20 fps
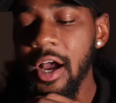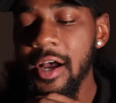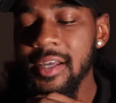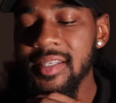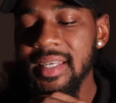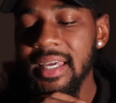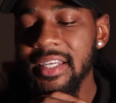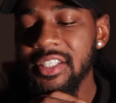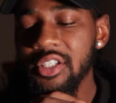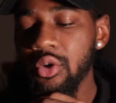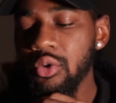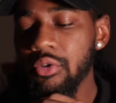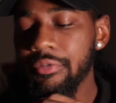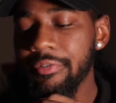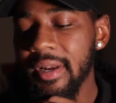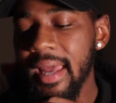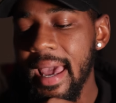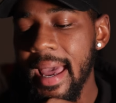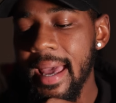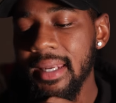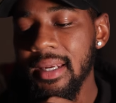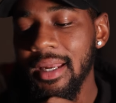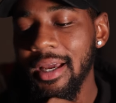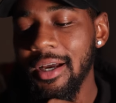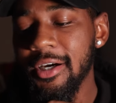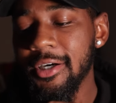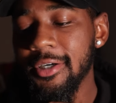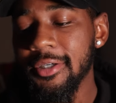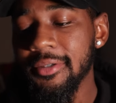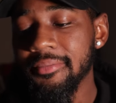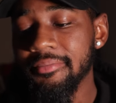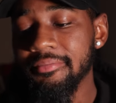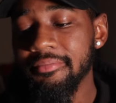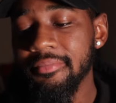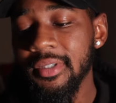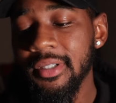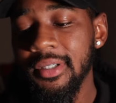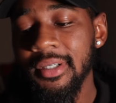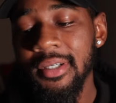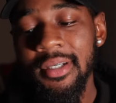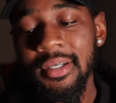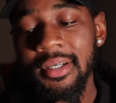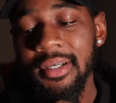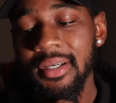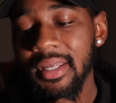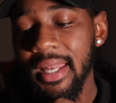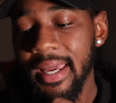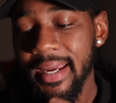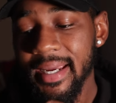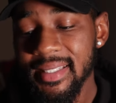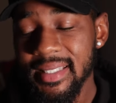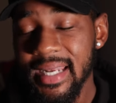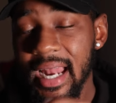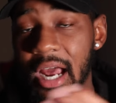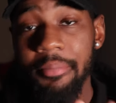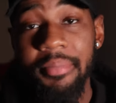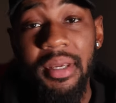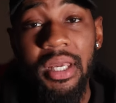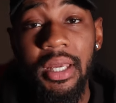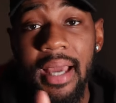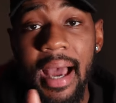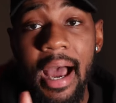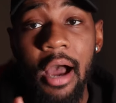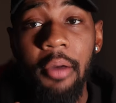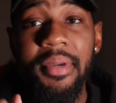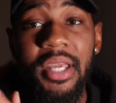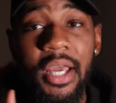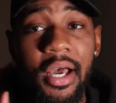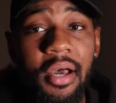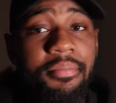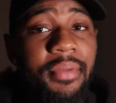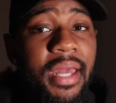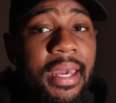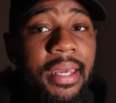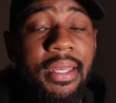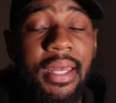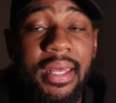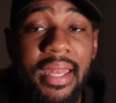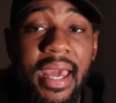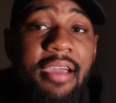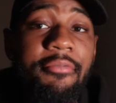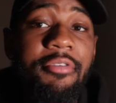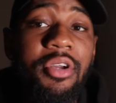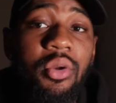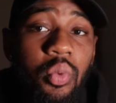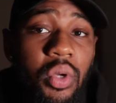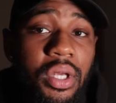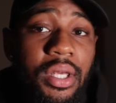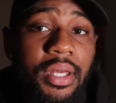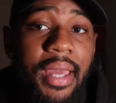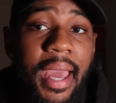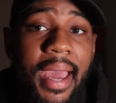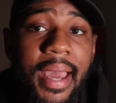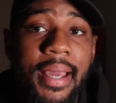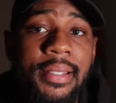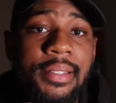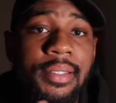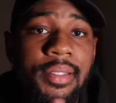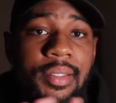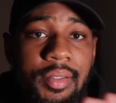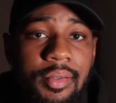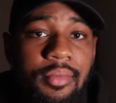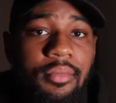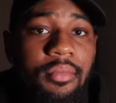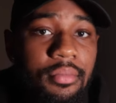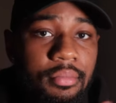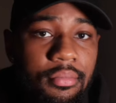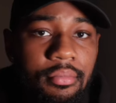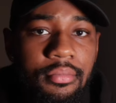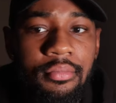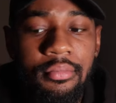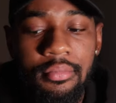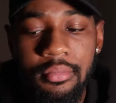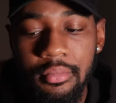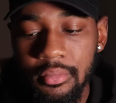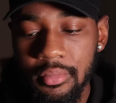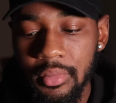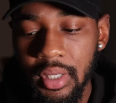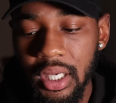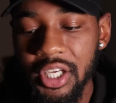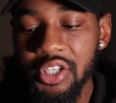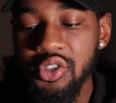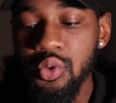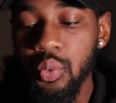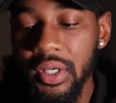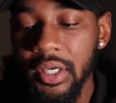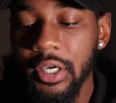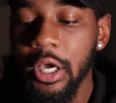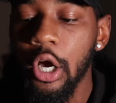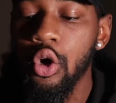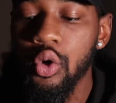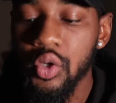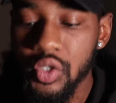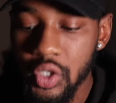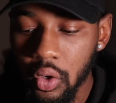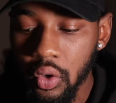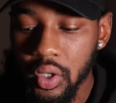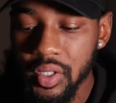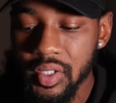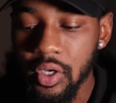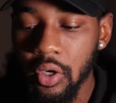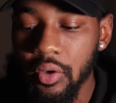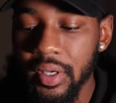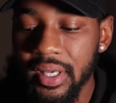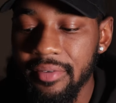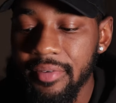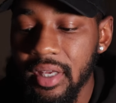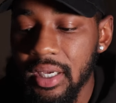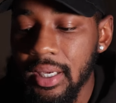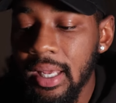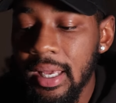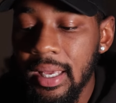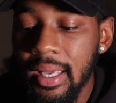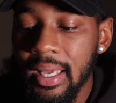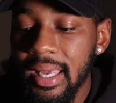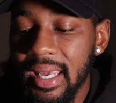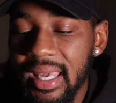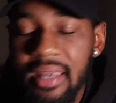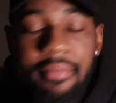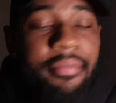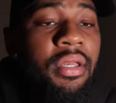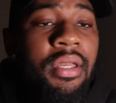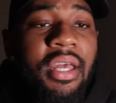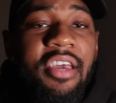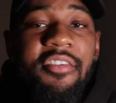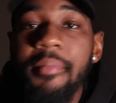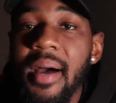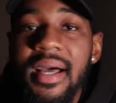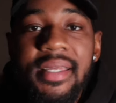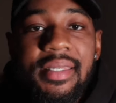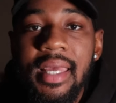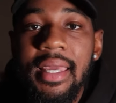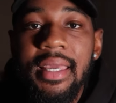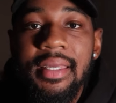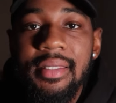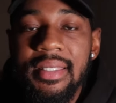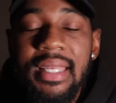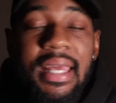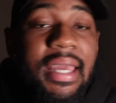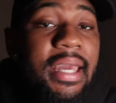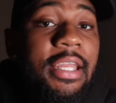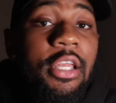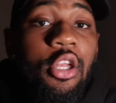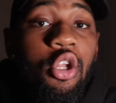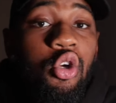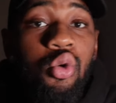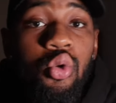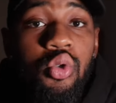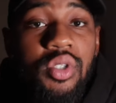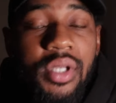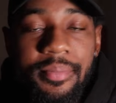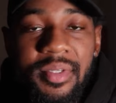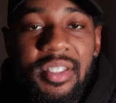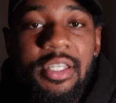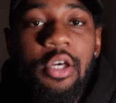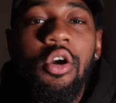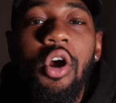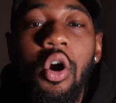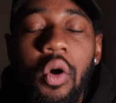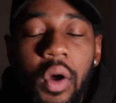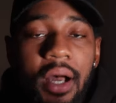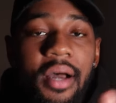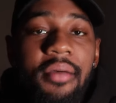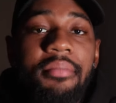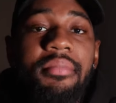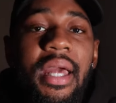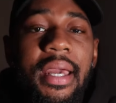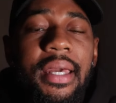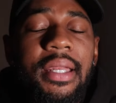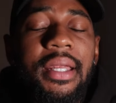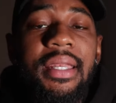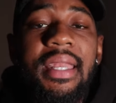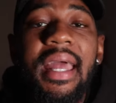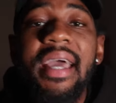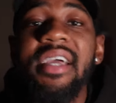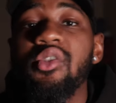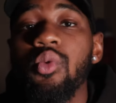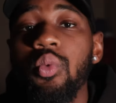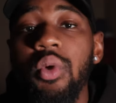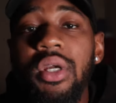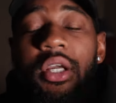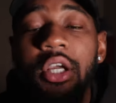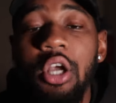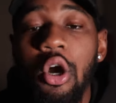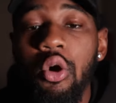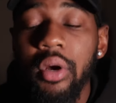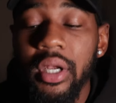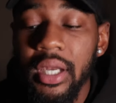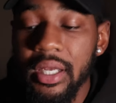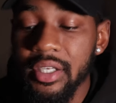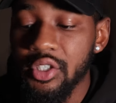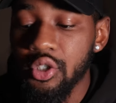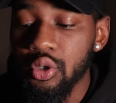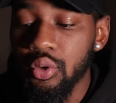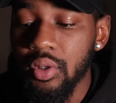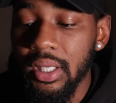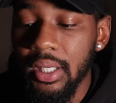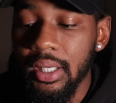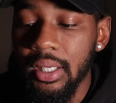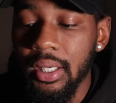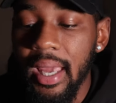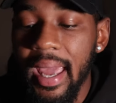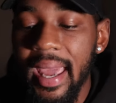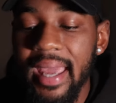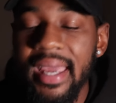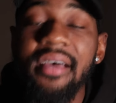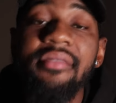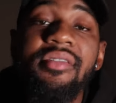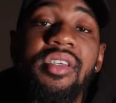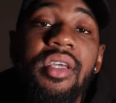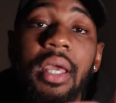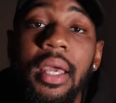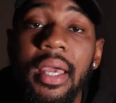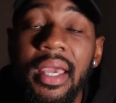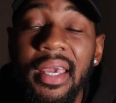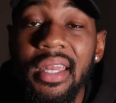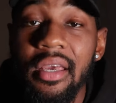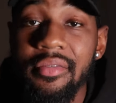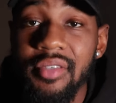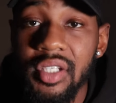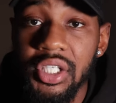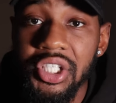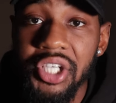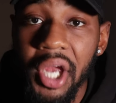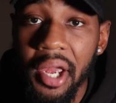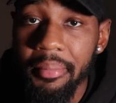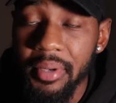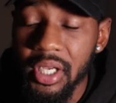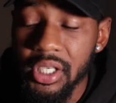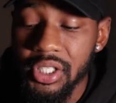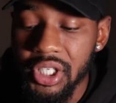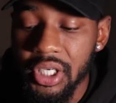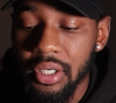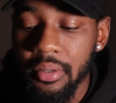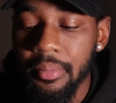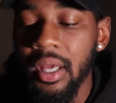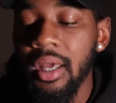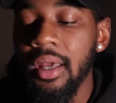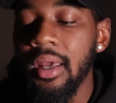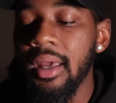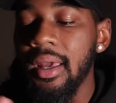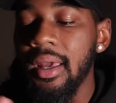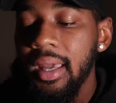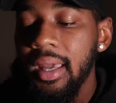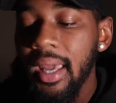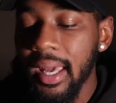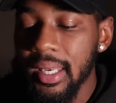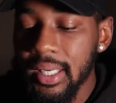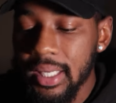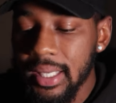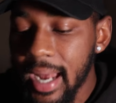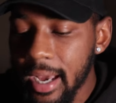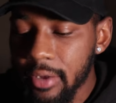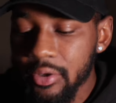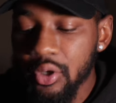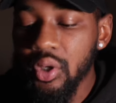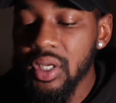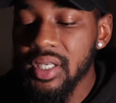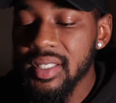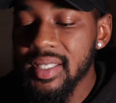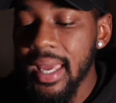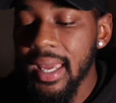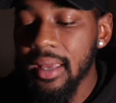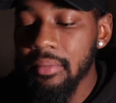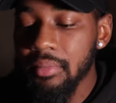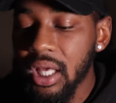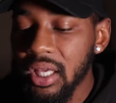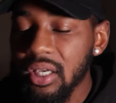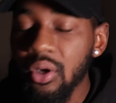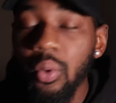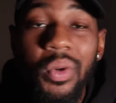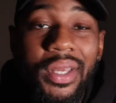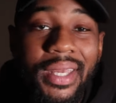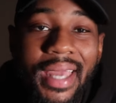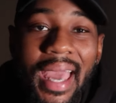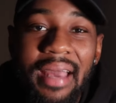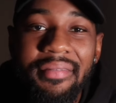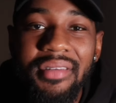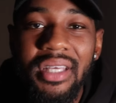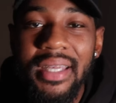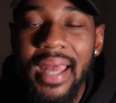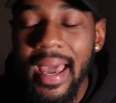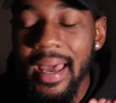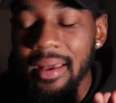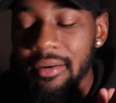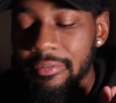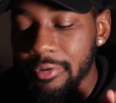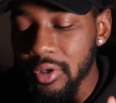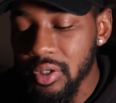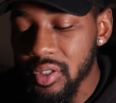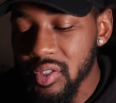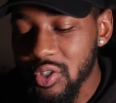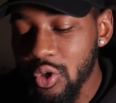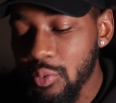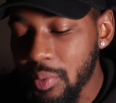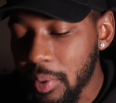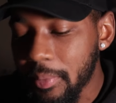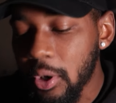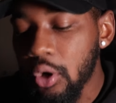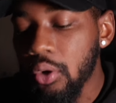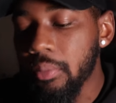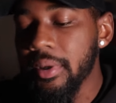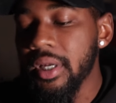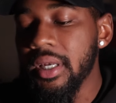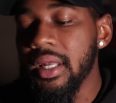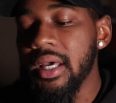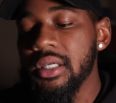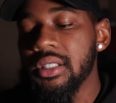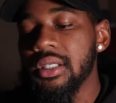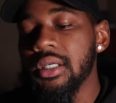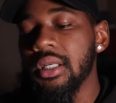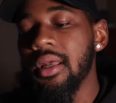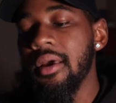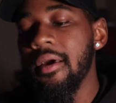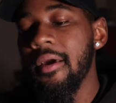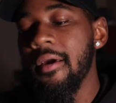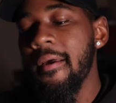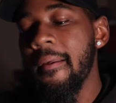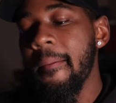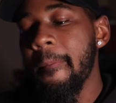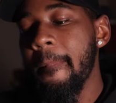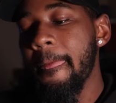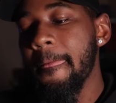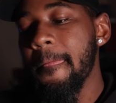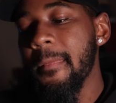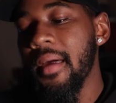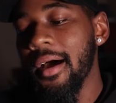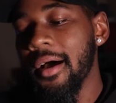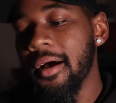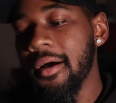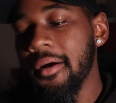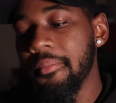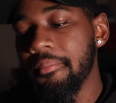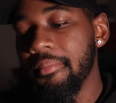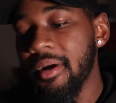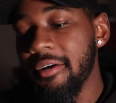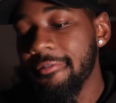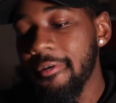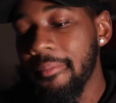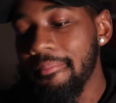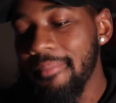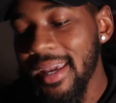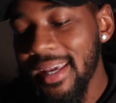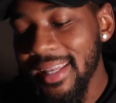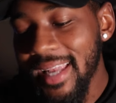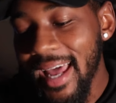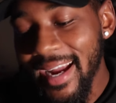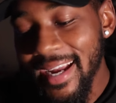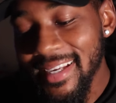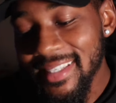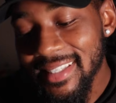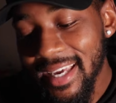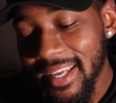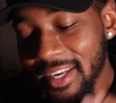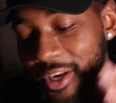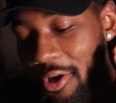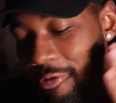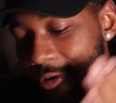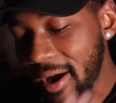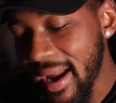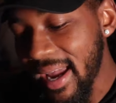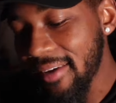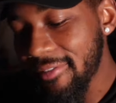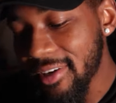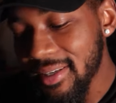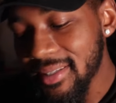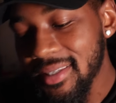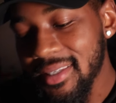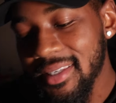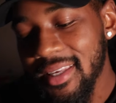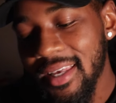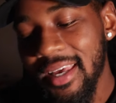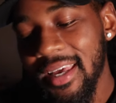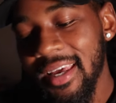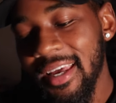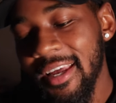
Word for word: y'all stay tuned for that. Like I said, I'll be updating it every week as each week goes on. So even if my Saints did lose, I'm still going to update it next week going into the AFC and NFC championship. And then I'll do the same thing the week after that for the Super Bowl prediction. But for me, like I said, the Ravens,